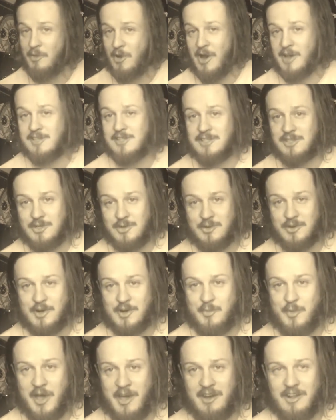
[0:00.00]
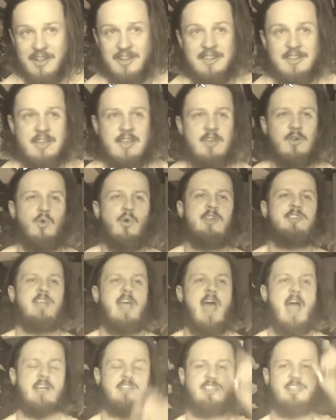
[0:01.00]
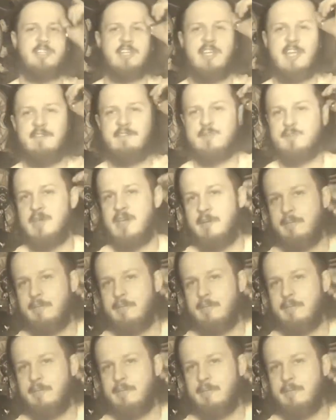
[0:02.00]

Boss tuner pedal, which actually gives me